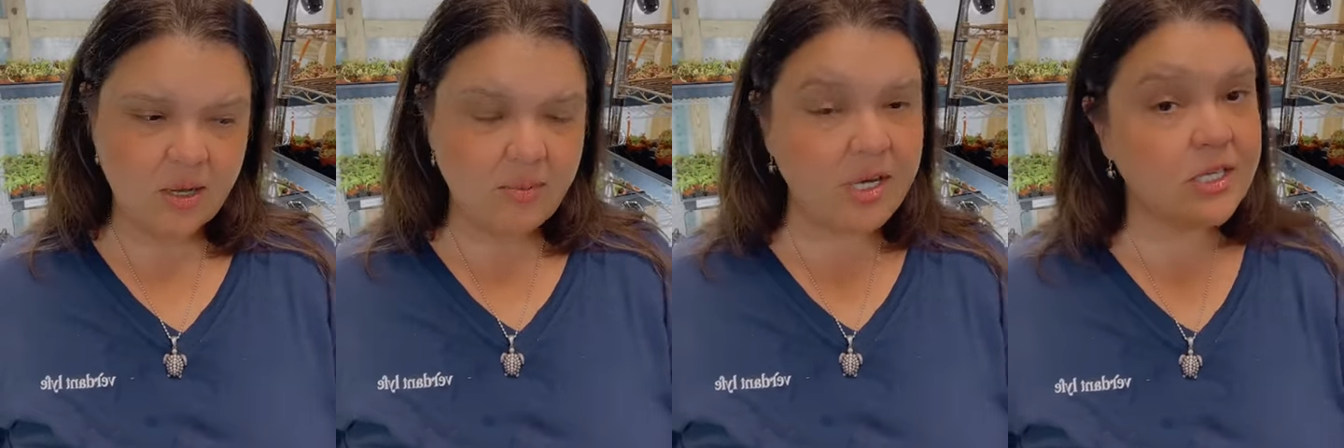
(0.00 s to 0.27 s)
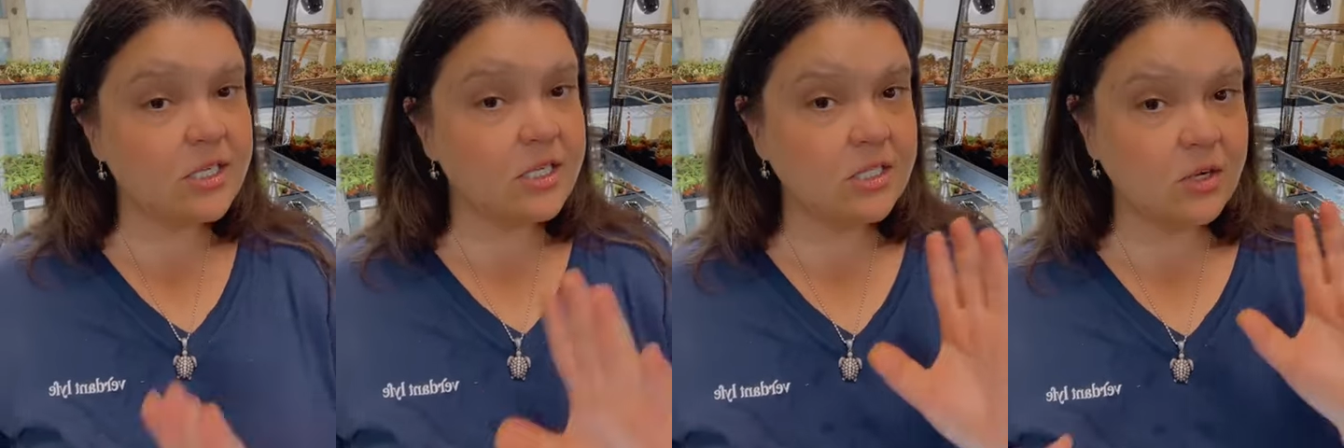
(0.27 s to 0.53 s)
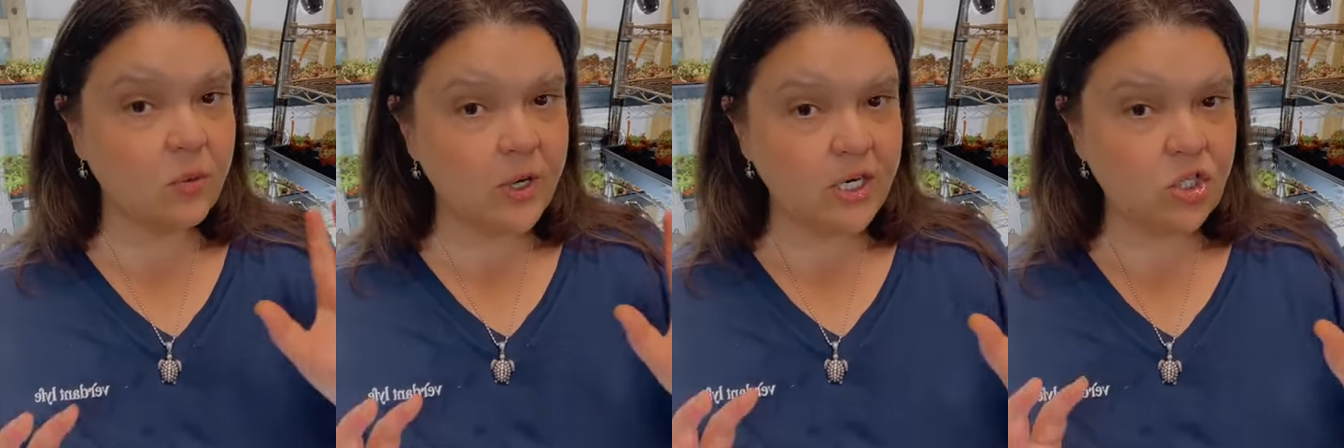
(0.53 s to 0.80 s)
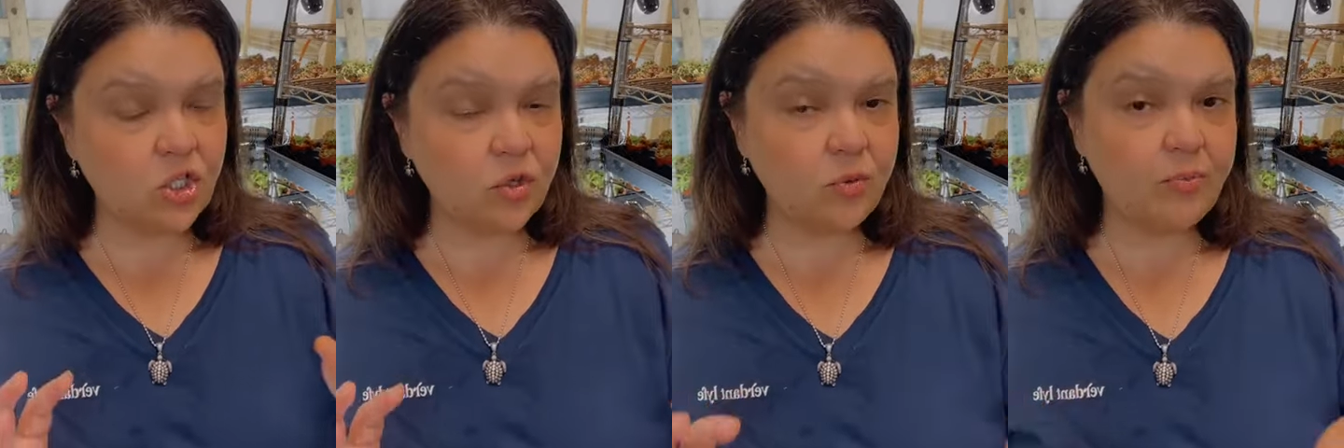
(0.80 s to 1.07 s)
because it's
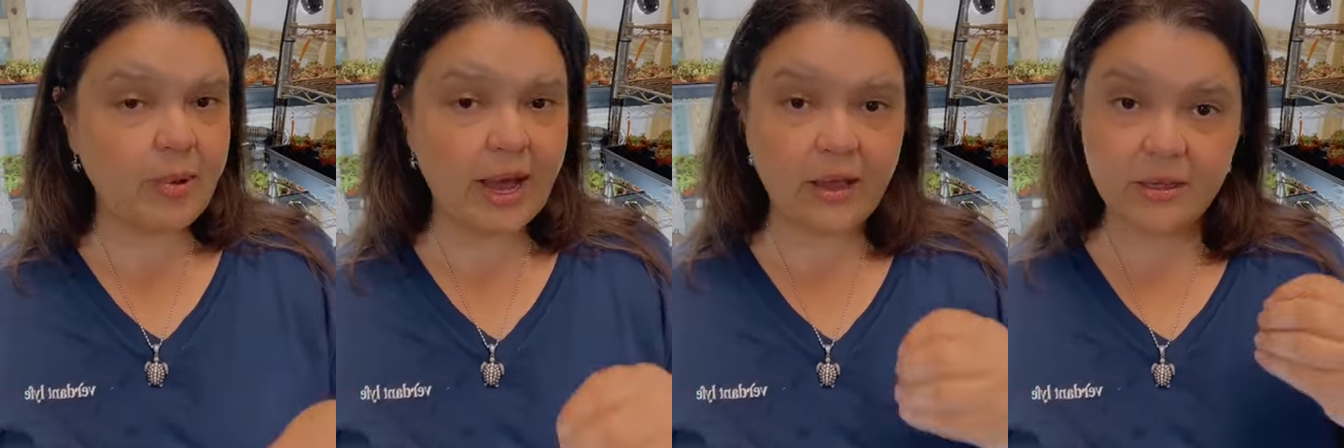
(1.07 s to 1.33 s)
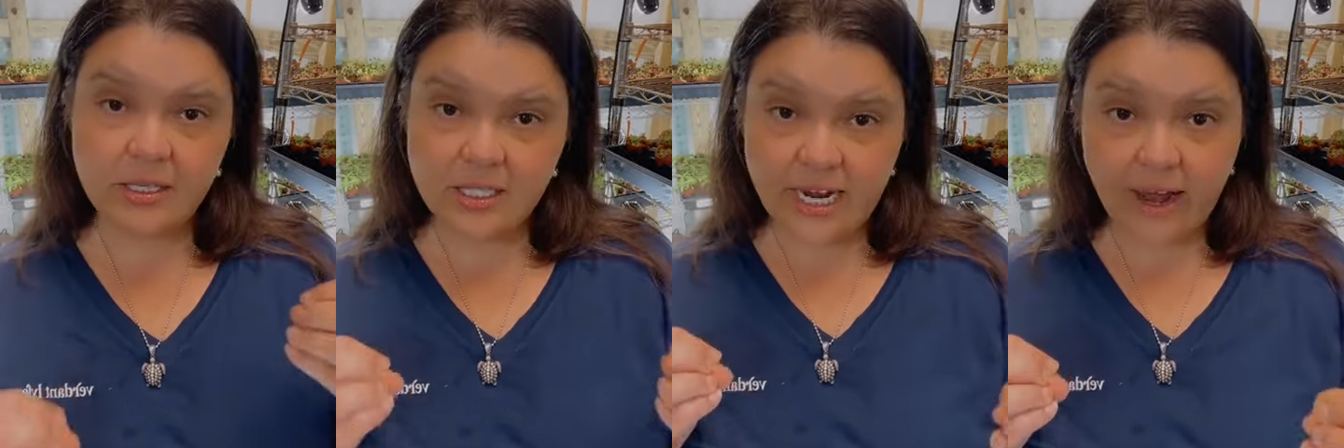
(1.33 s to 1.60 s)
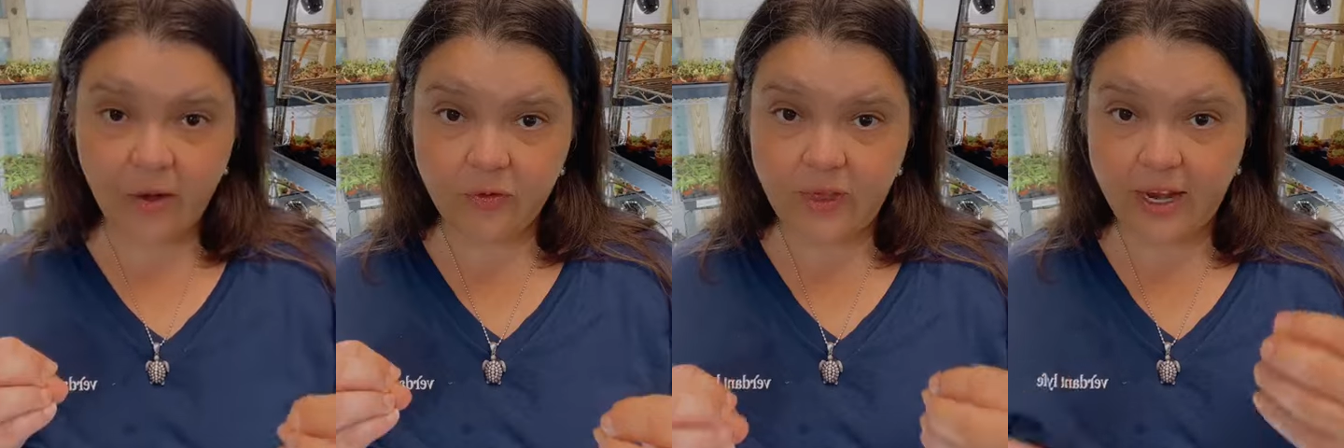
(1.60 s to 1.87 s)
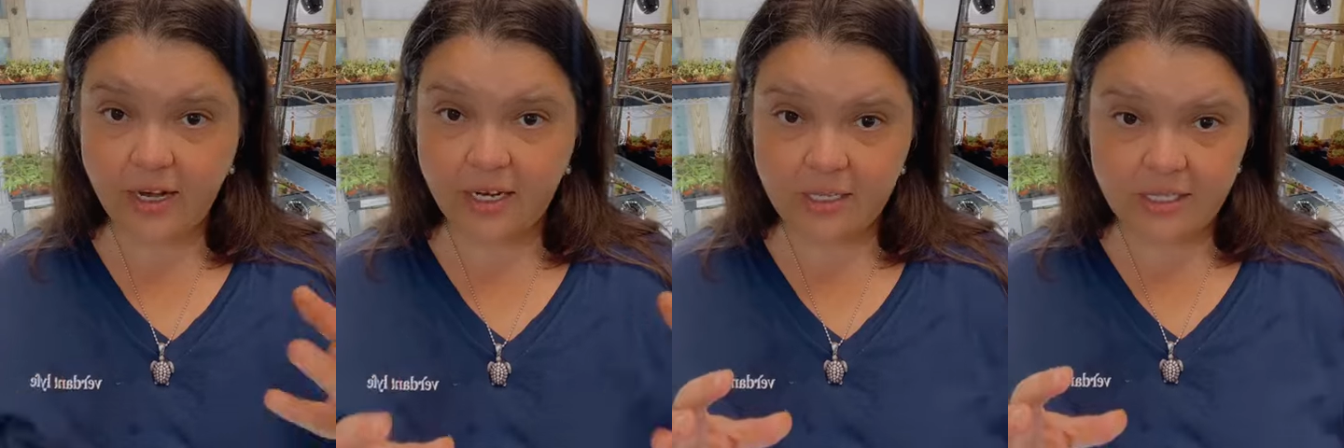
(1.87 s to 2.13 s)
going to balance out
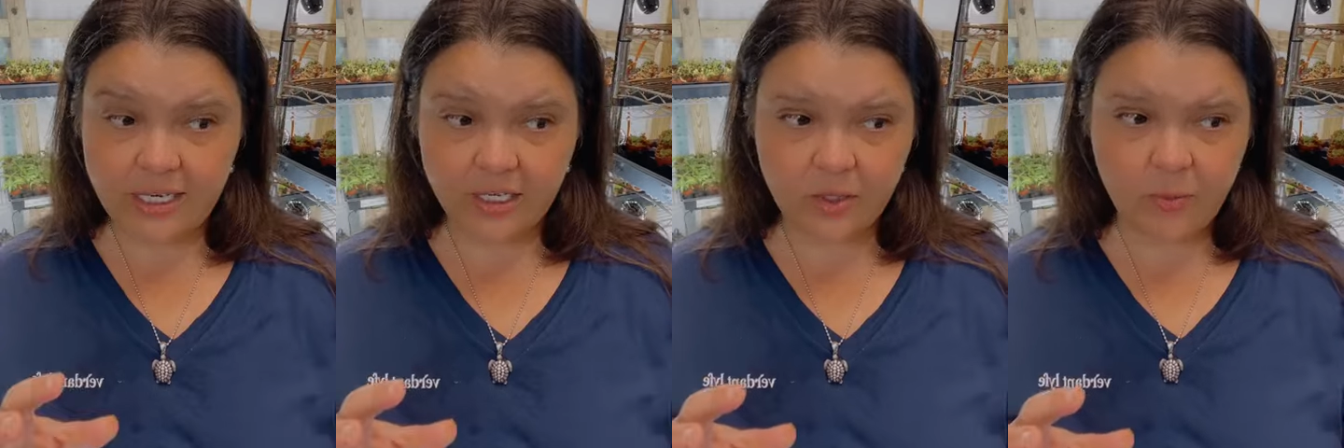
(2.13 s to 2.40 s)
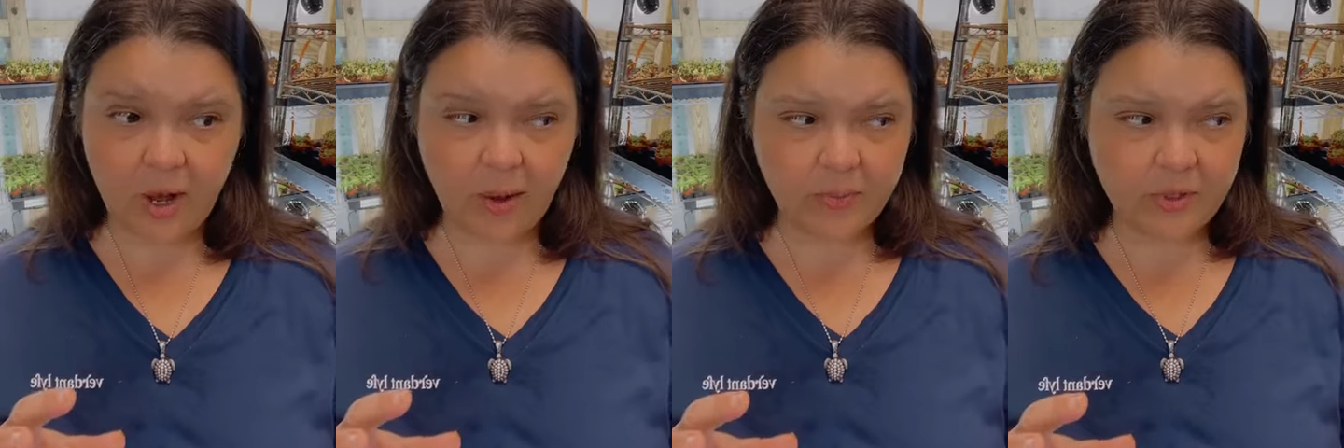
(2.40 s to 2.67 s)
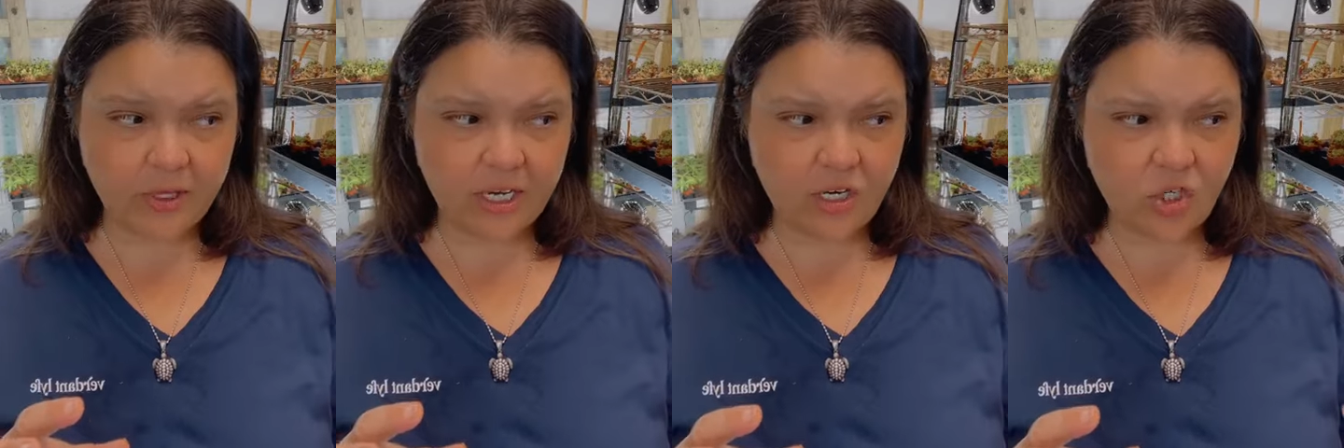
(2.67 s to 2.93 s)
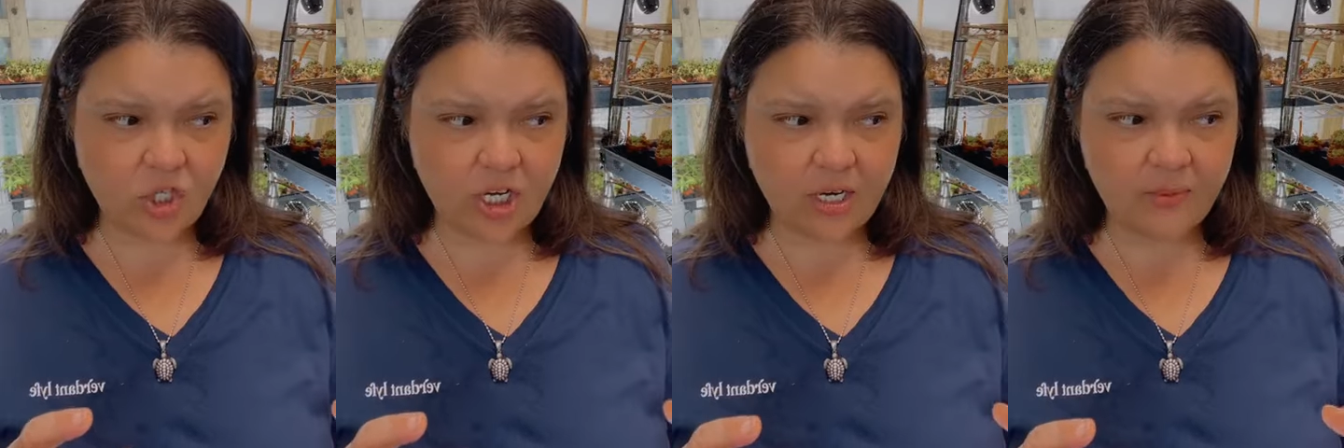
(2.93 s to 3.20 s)
that insect
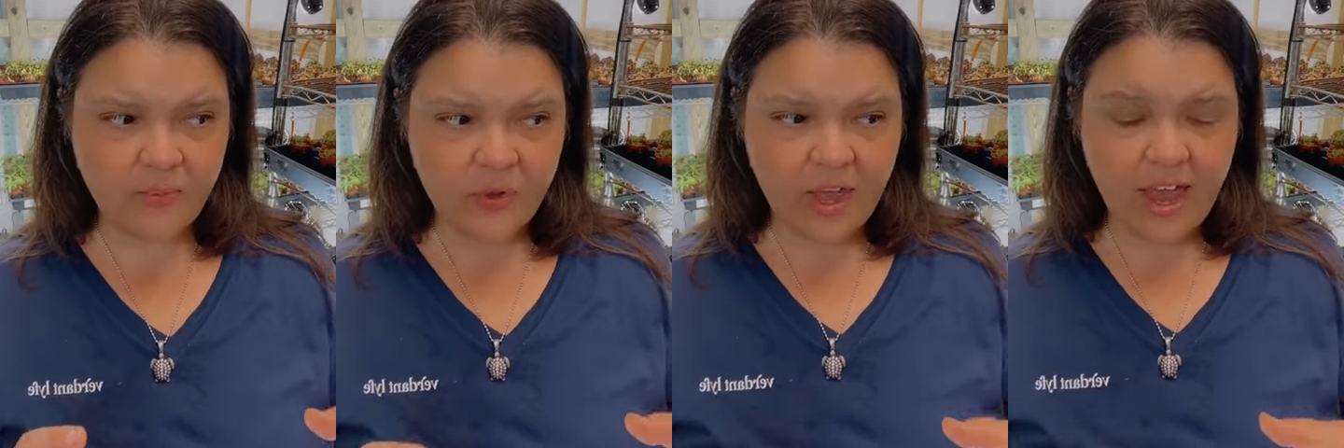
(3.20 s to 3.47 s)
population,